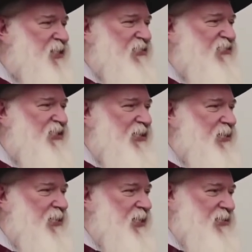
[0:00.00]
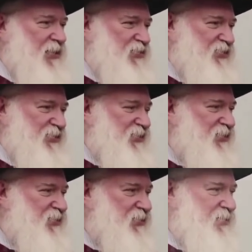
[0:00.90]
give a
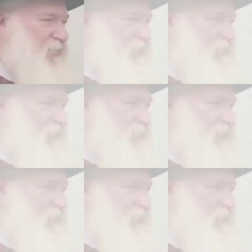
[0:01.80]
narcissist.